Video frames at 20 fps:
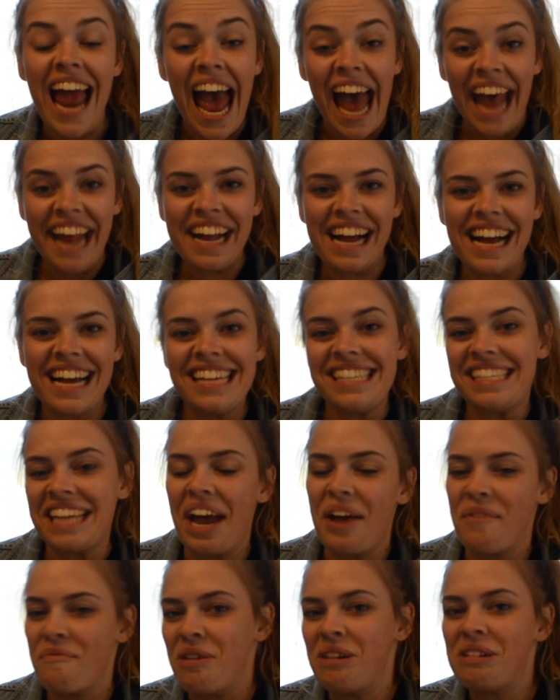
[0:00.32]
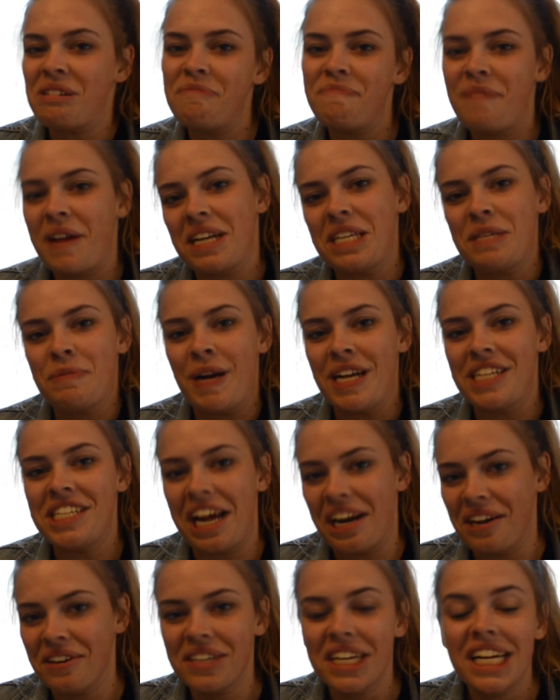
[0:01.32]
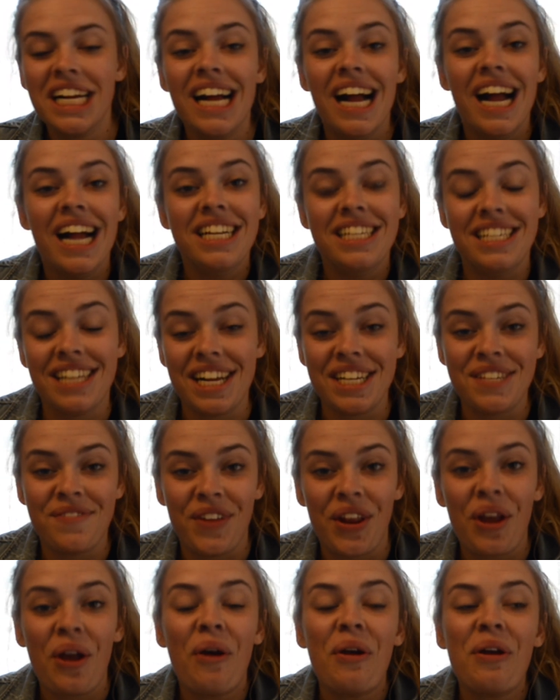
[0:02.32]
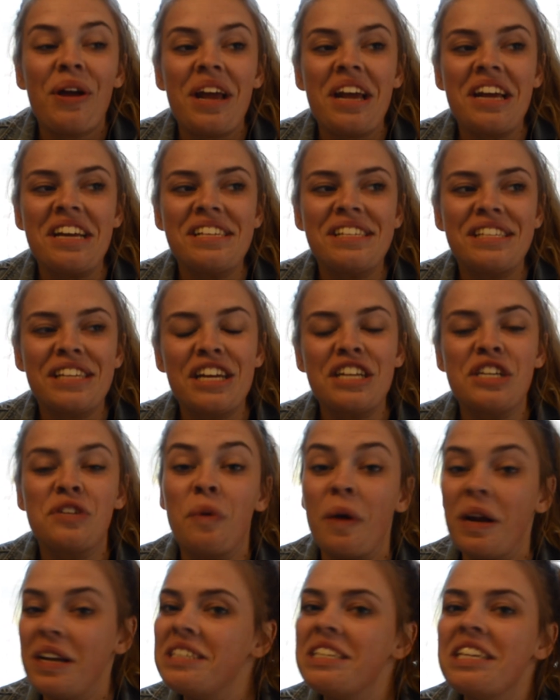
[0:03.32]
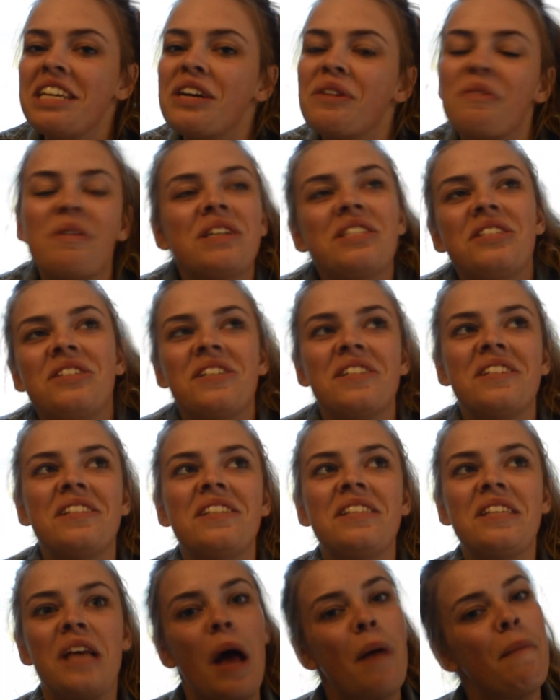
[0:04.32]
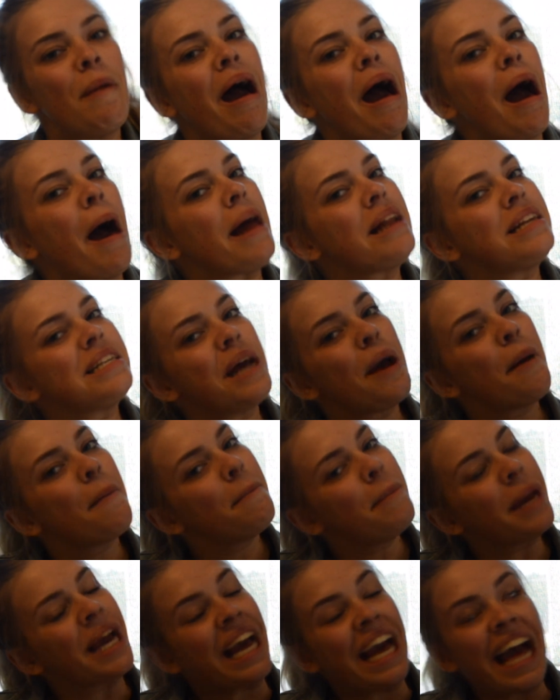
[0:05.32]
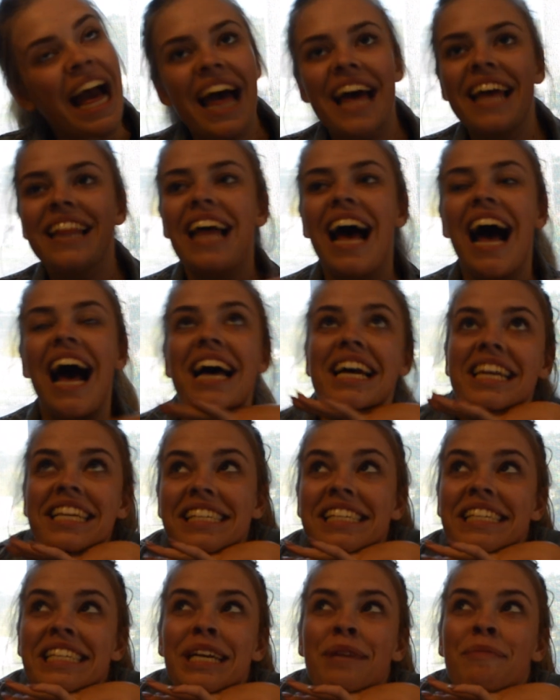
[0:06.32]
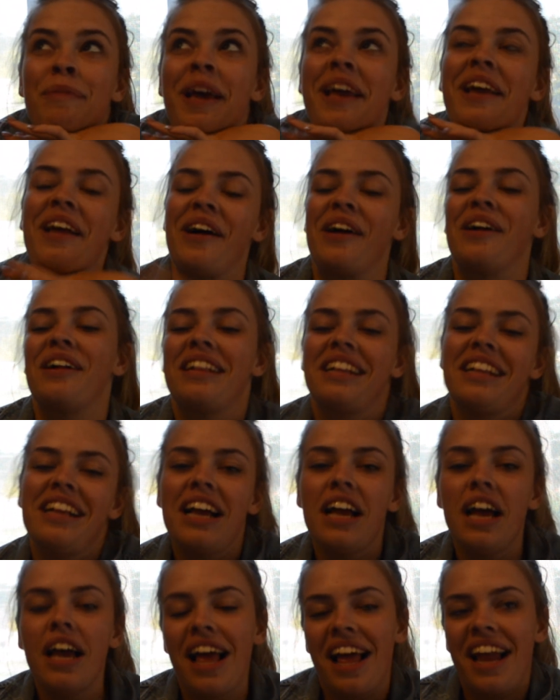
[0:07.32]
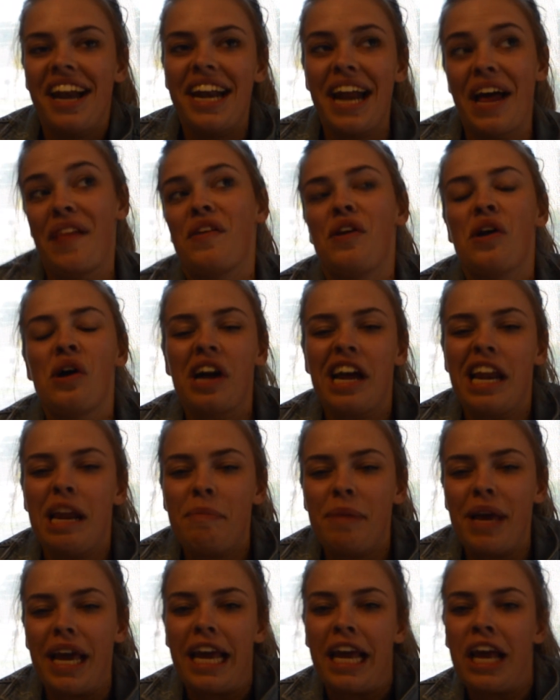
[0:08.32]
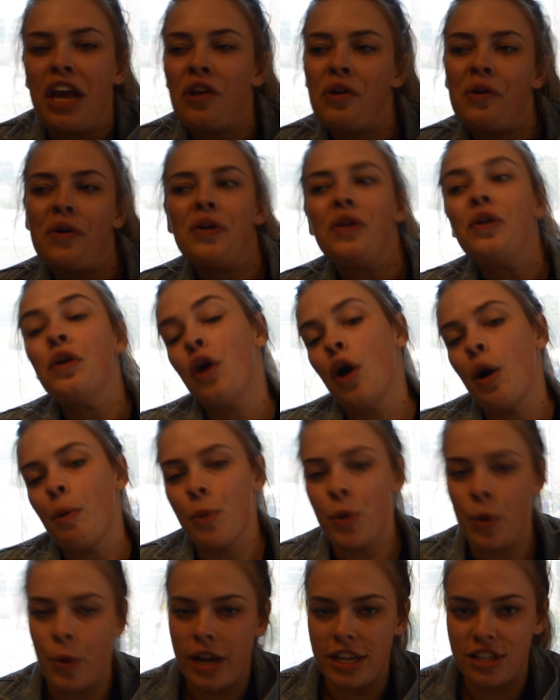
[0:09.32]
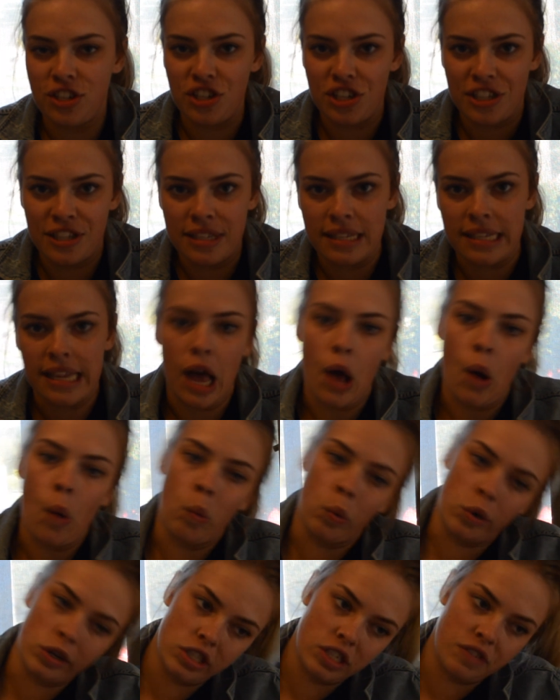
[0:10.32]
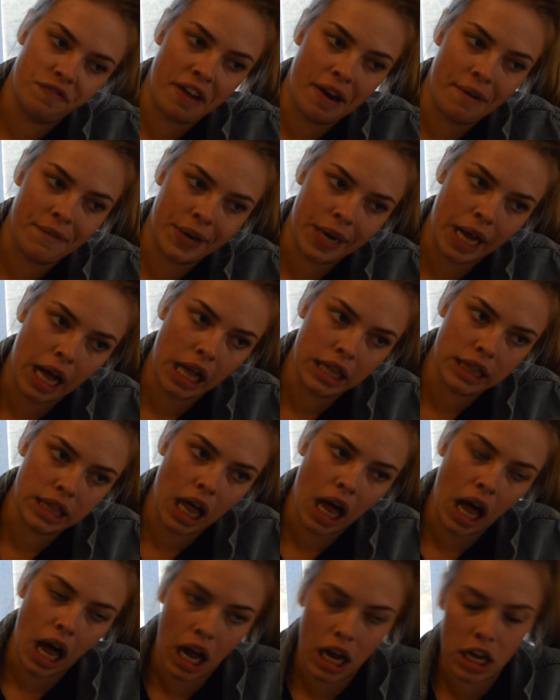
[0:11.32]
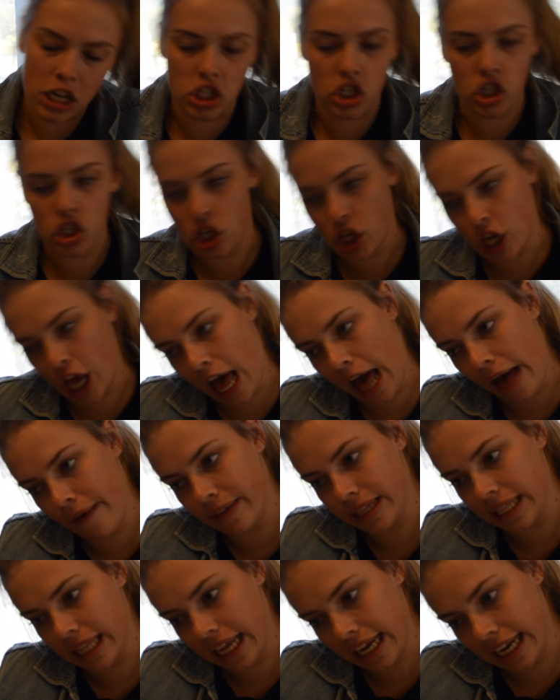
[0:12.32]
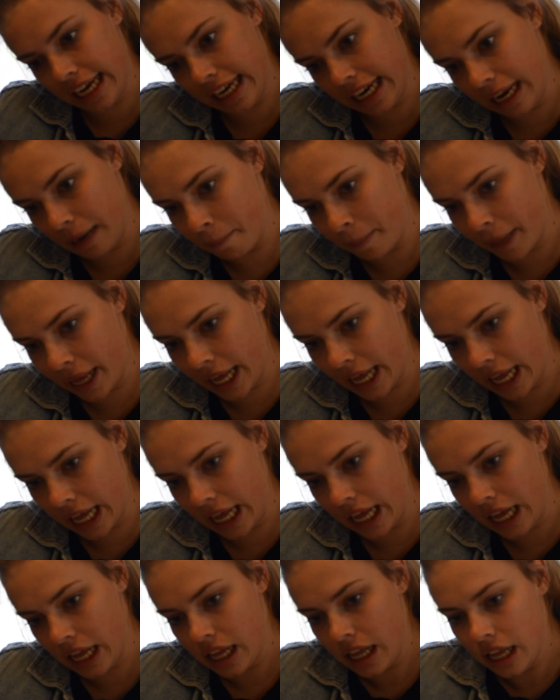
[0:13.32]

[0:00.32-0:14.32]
Hey guys, and welcome back to my channel. Today's video is 20 questions about me, the CP girl. Now they're not going to be your normal questions. What's your favourite colour? Do you have a lucky number?